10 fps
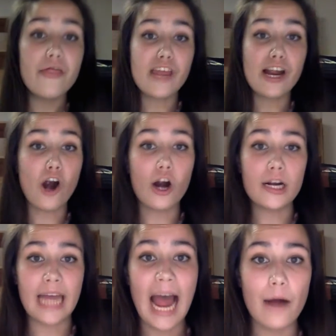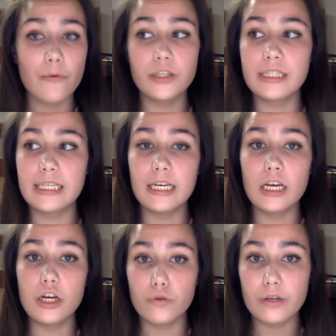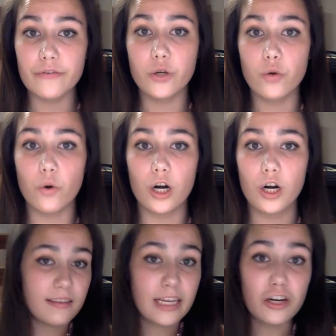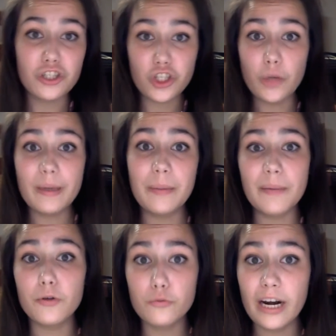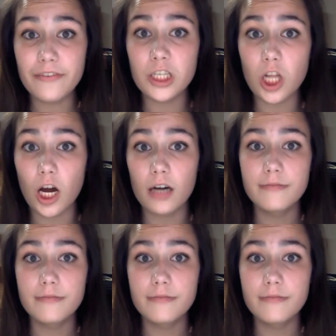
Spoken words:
There are cowards in Gryffindor. There are stupid people in Ravenclaw.